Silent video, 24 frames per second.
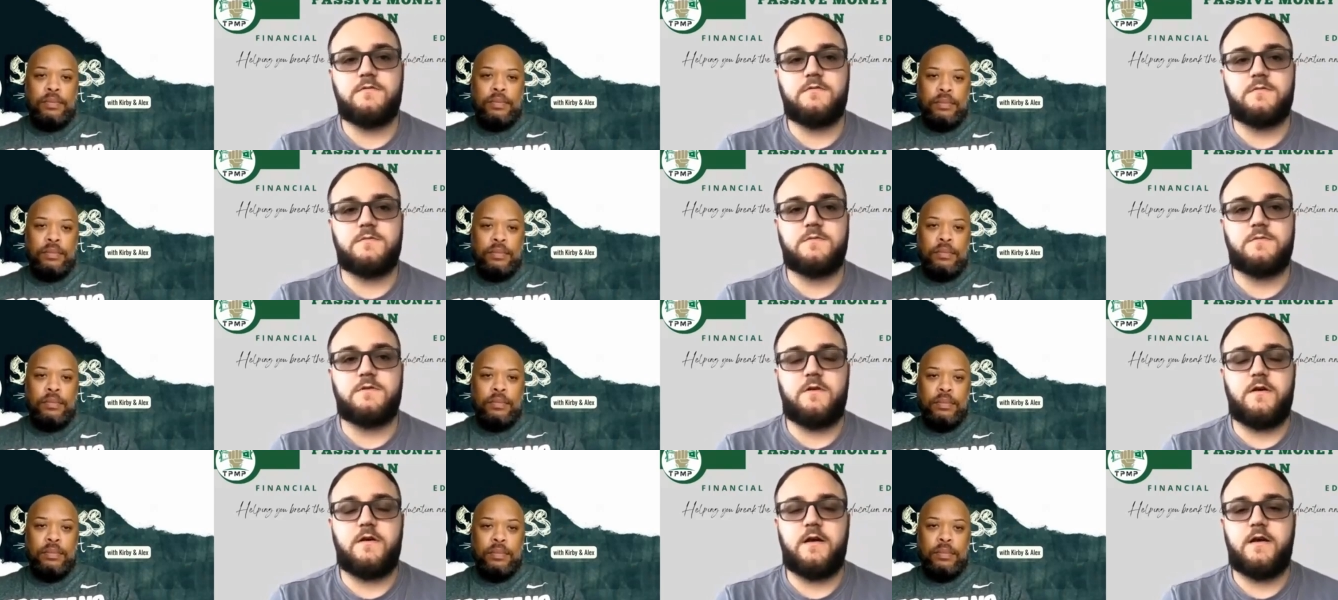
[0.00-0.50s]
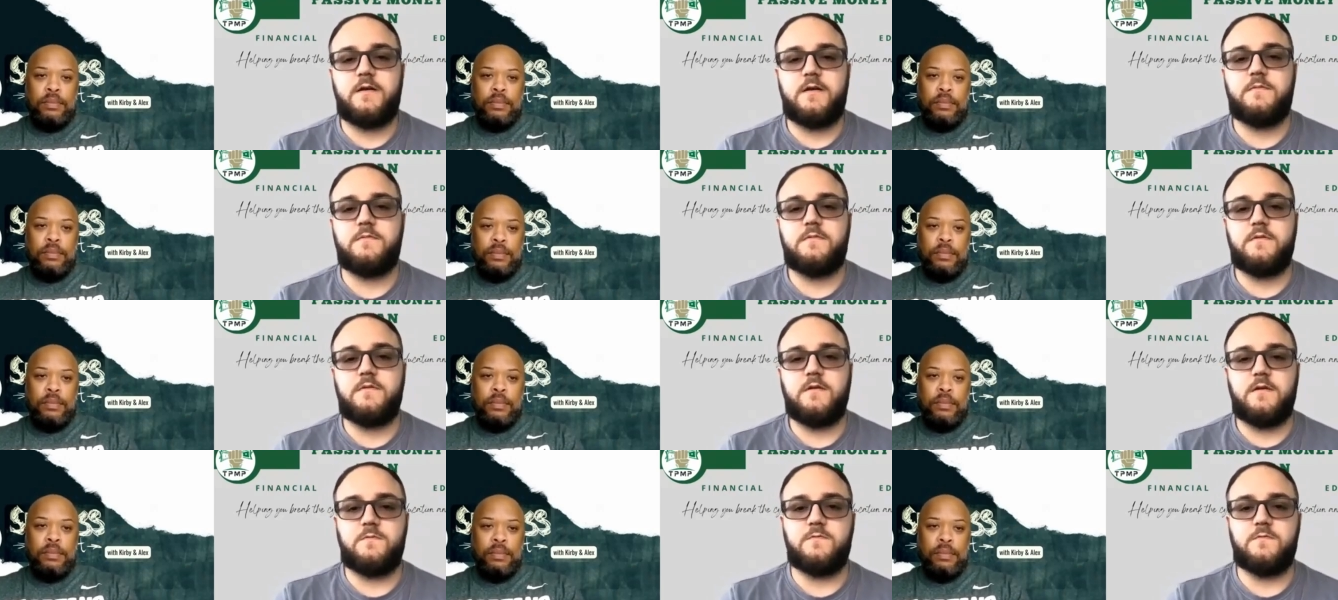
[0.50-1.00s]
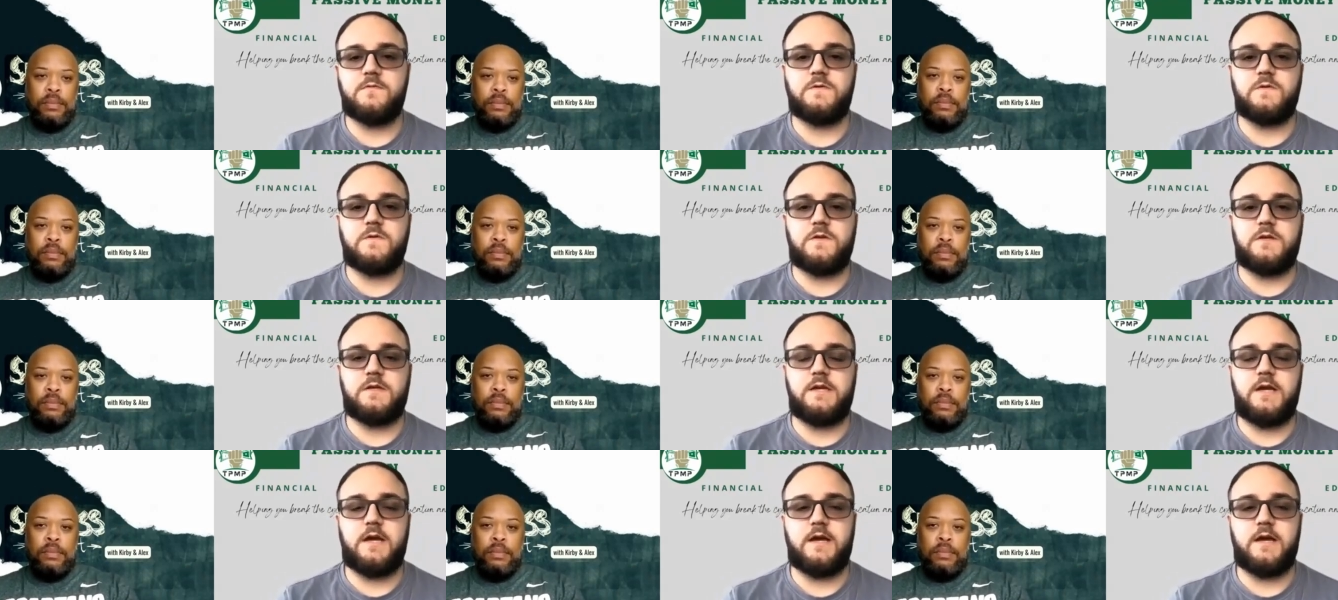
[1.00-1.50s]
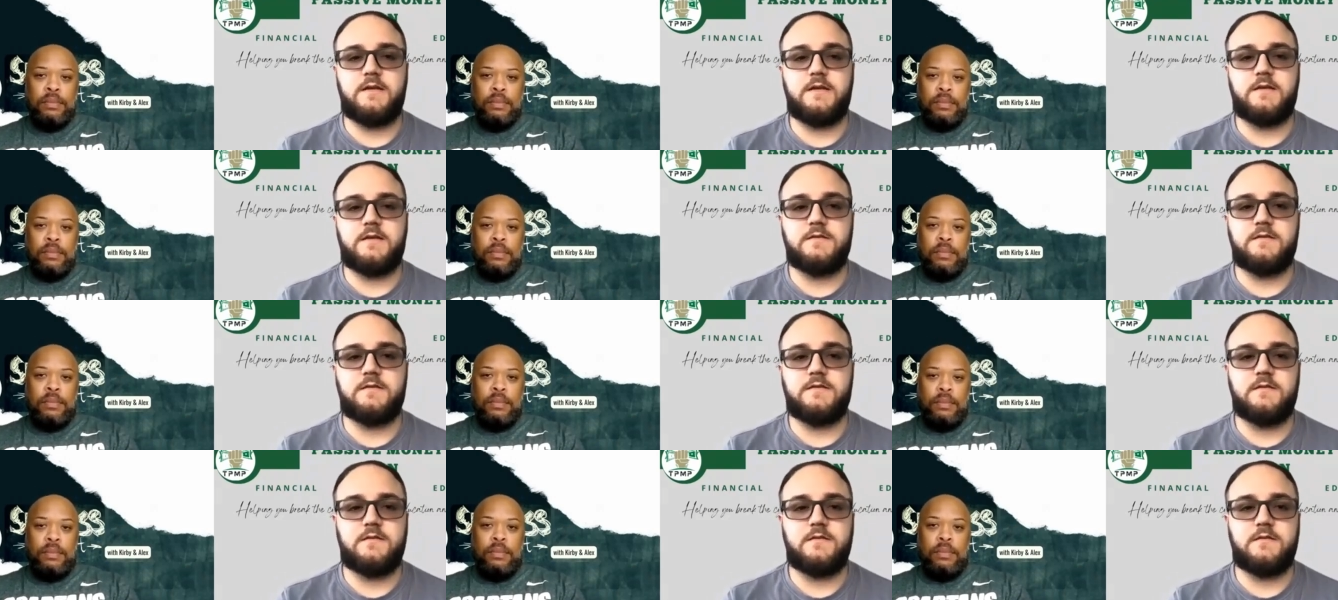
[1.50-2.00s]
Speaker 1: subscribe, and we'll see you
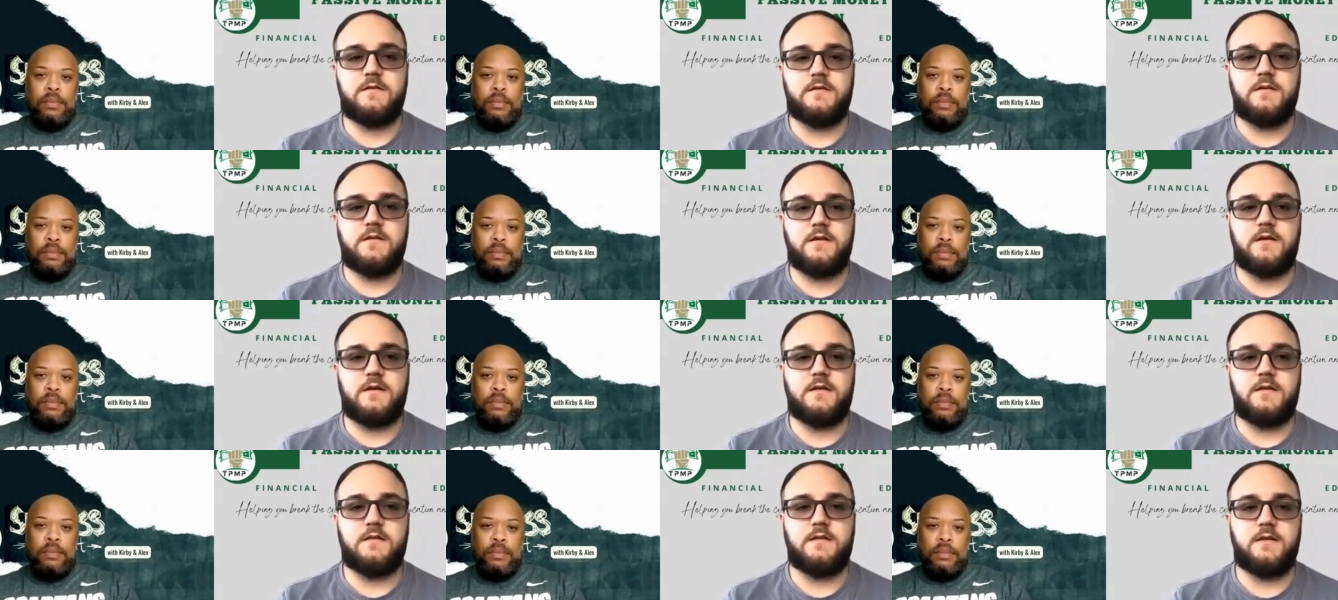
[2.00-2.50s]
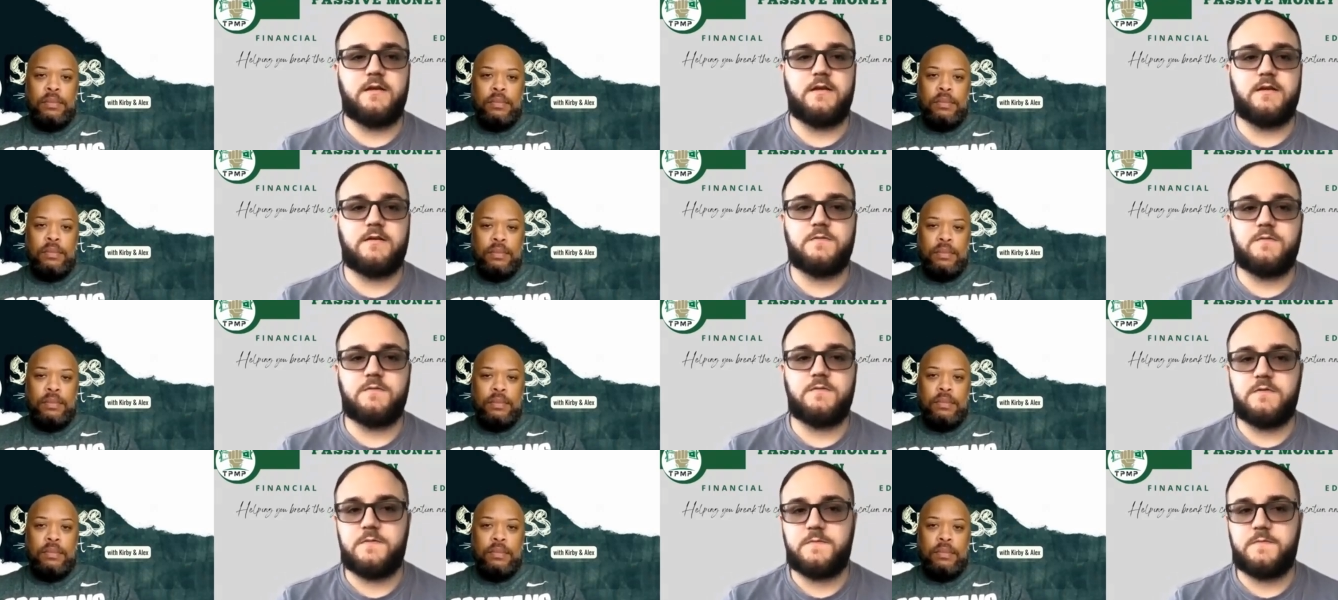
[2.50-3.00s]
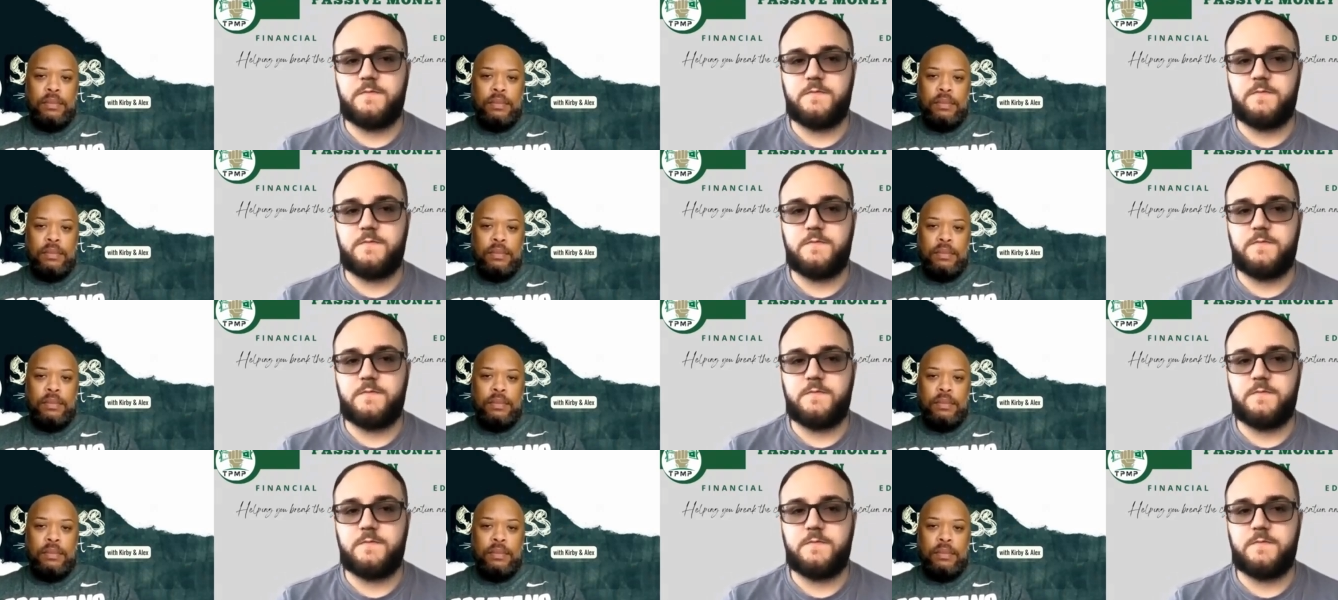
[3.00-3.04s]
guys in the next one.